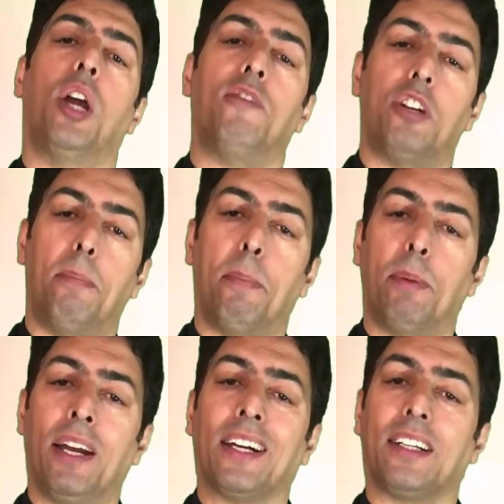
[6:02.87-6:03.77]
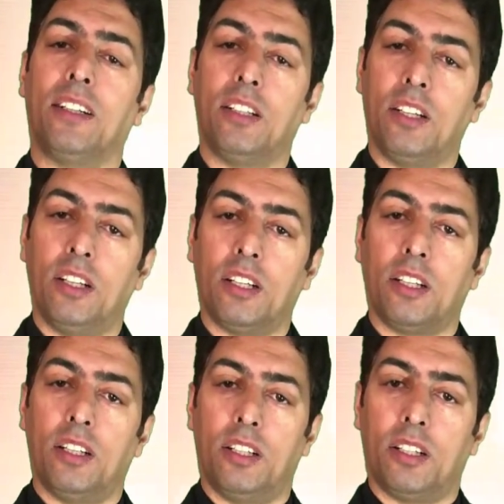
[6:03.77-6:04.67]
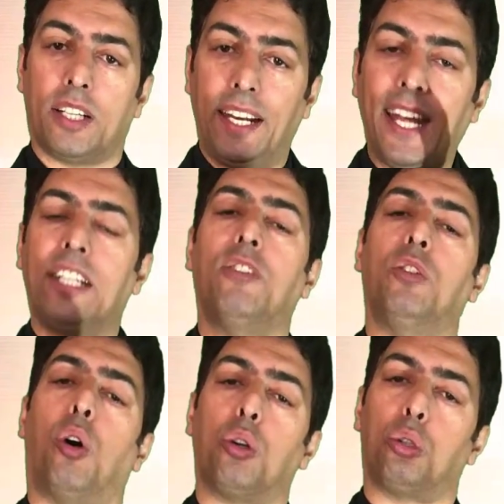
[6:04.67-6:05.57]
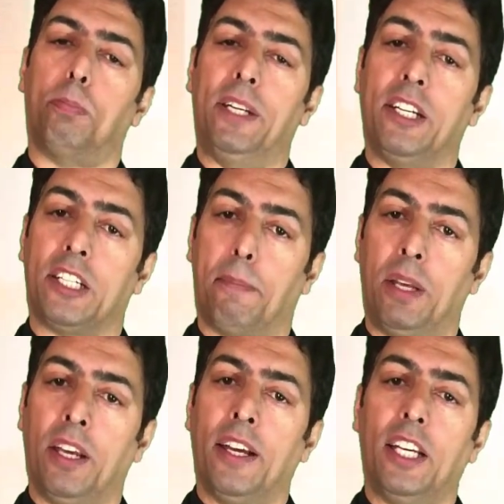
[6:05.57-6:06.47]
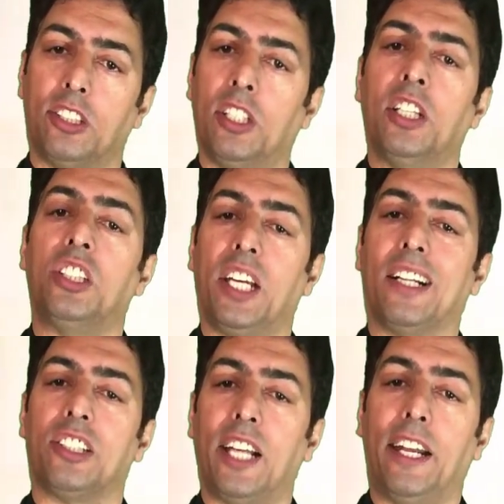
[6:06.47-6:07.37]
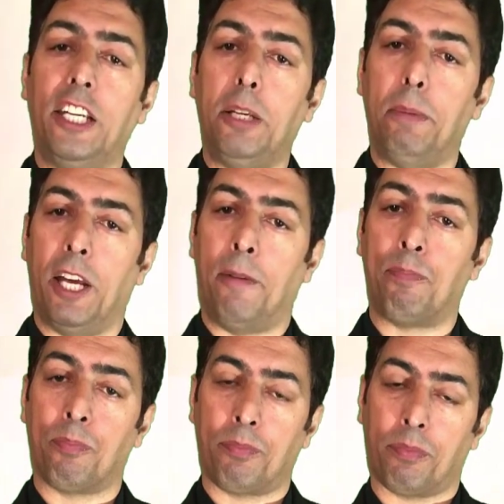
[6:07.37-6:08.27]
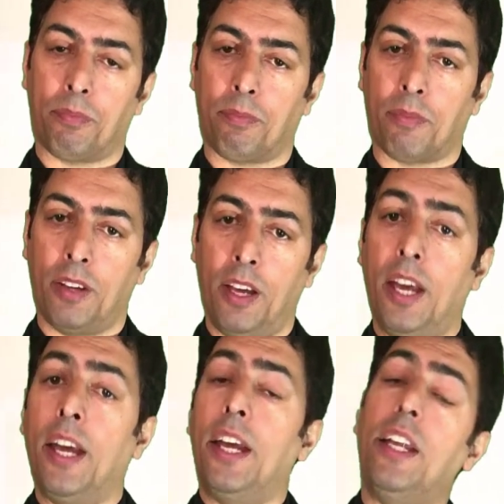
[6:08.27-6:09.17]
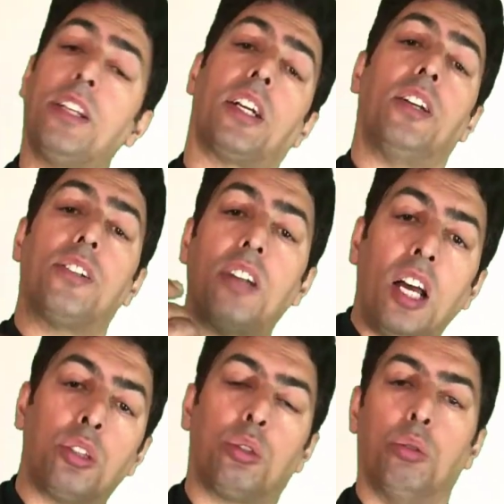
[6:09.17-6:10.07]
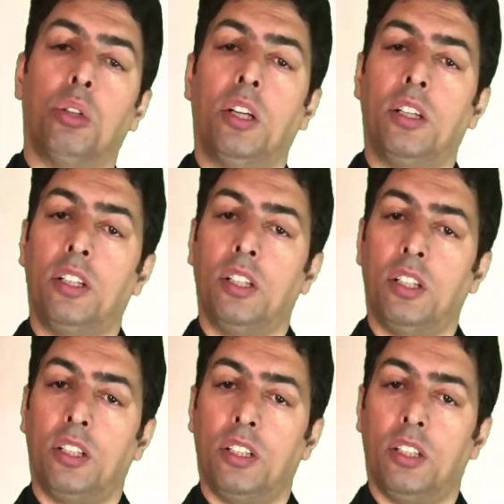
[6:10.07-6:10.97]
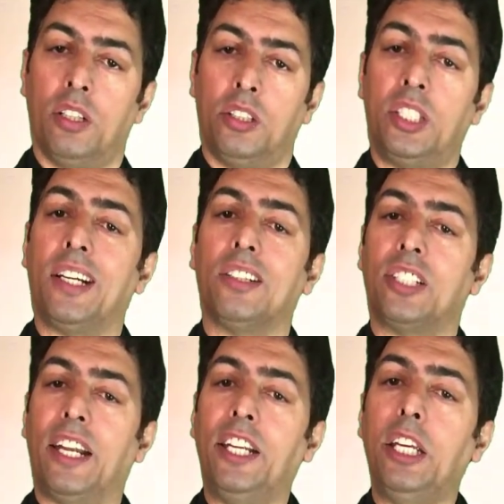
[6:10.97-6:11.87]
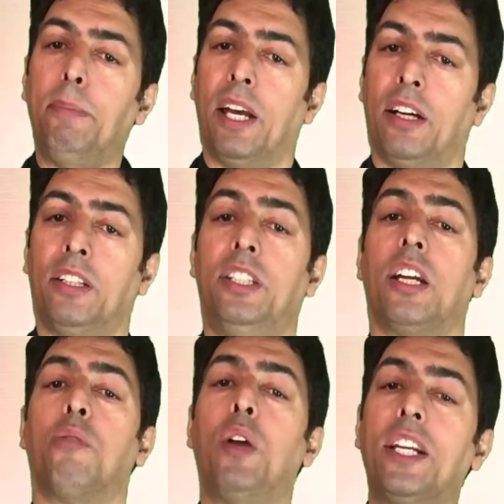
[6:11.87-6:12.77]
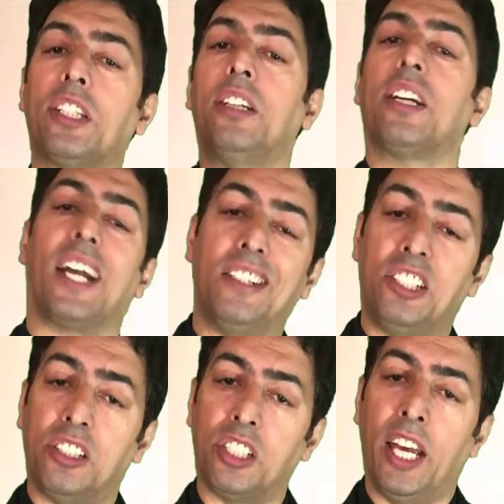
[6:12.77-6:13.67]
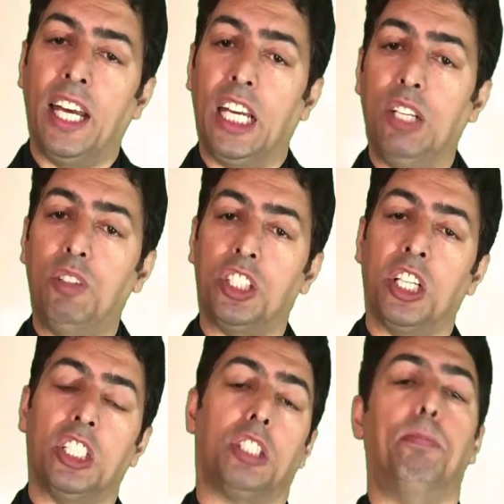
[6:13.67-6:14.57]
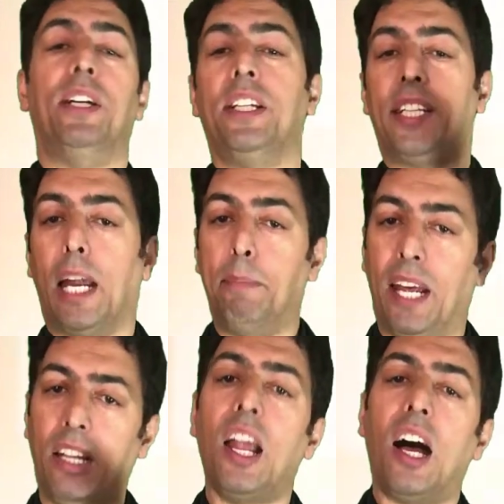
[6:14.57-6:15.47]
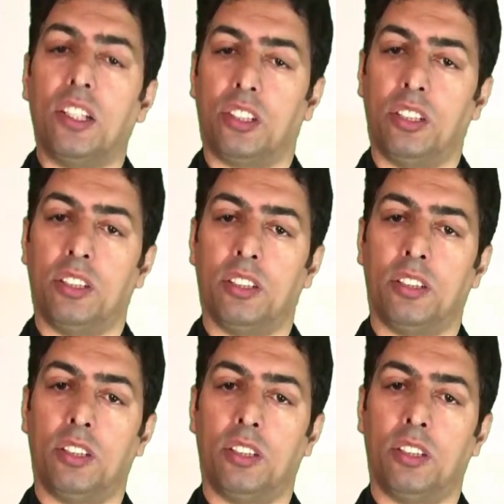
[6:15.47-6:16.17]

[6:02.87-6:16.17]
you have to remember connected with autosplenectomy is sickle cell anemia. In contrast to sickle cell anemia, there are various other conditions in which spleen can be enlarged,